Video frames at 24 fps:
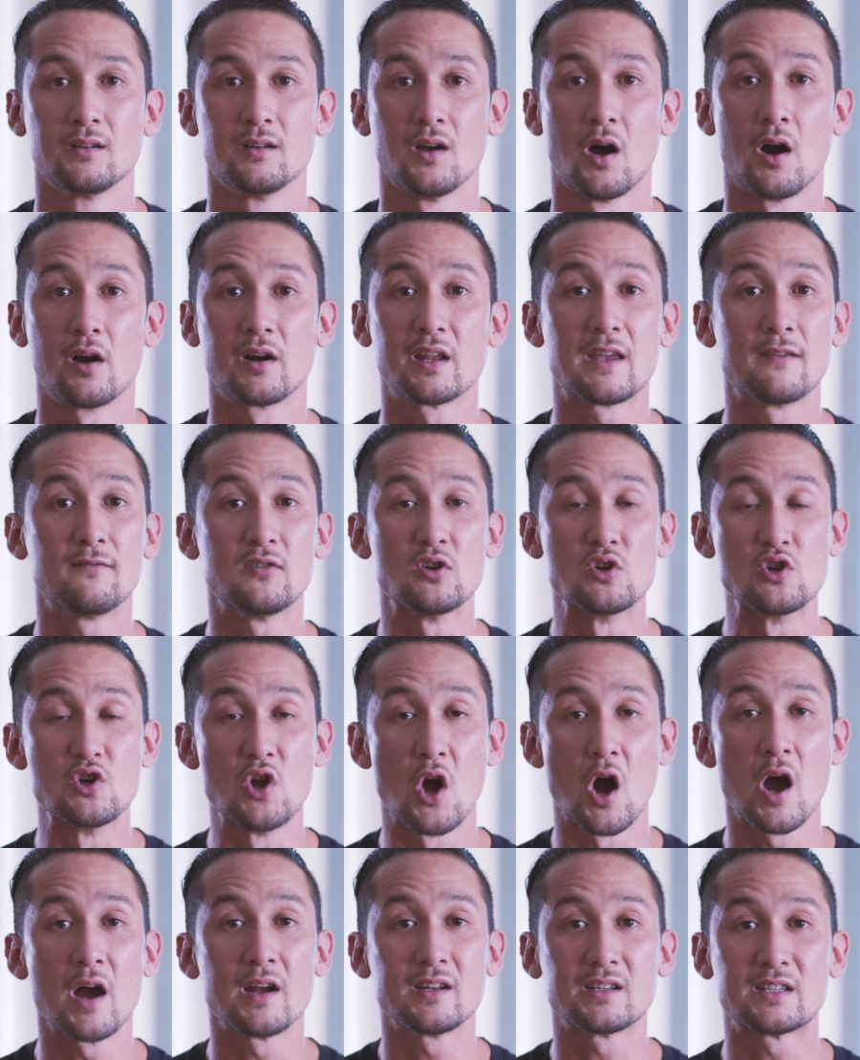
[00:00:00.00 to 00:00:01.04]
going to give you
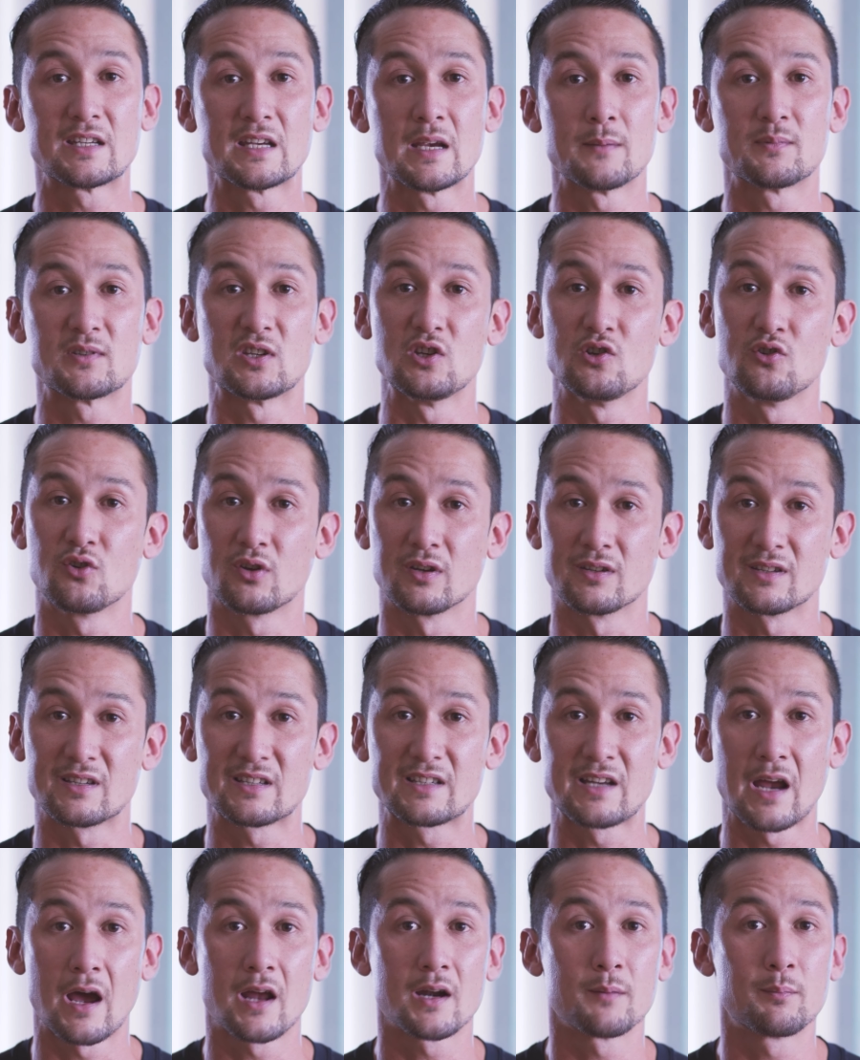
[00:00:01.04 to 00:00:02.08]
9 tips that you can
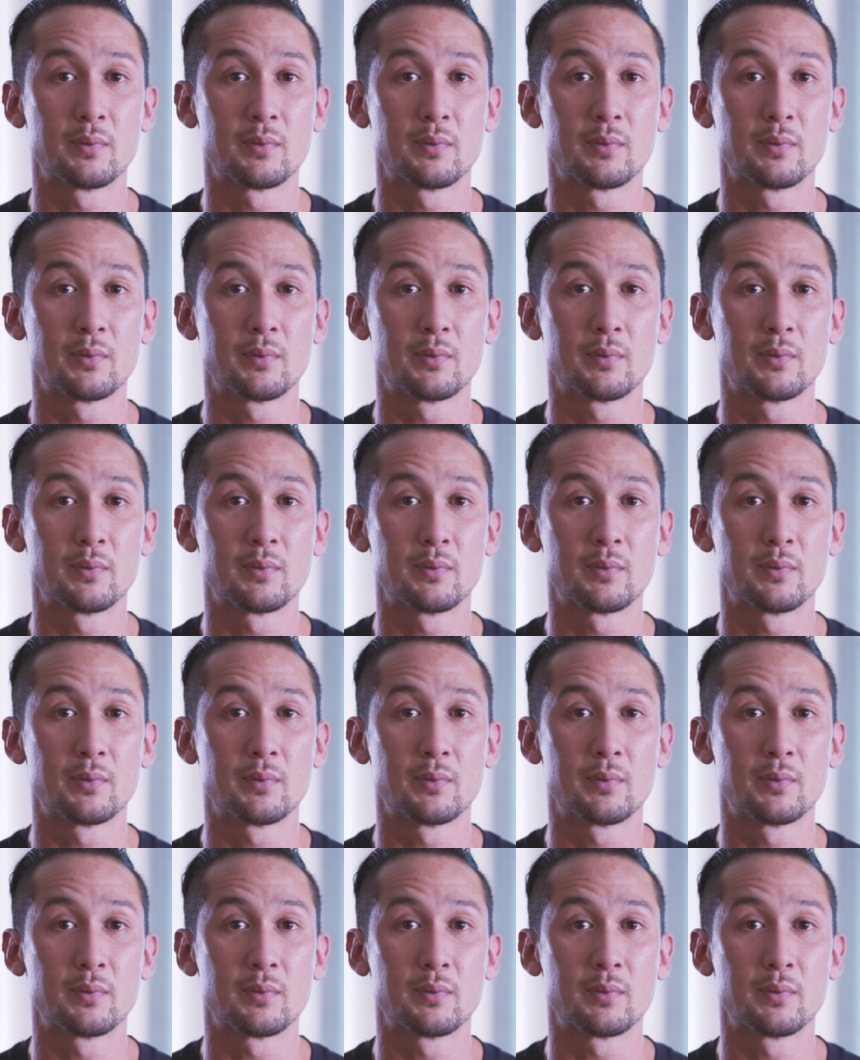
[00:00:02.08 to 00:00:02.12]
start